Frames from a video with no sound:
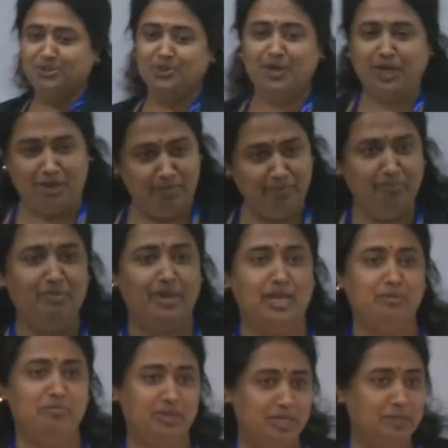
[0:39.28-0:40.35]
to come
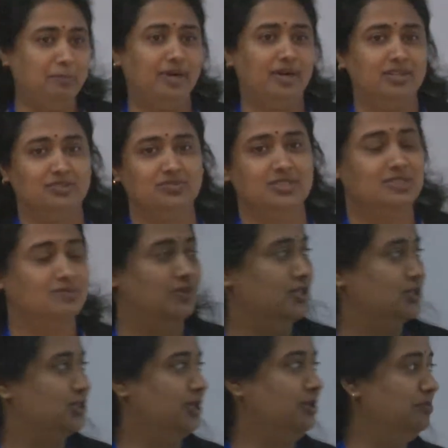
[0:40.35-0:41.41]
and be a part of this
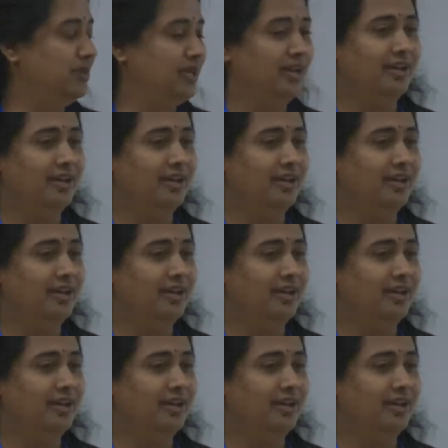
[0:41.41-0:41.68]
workshop.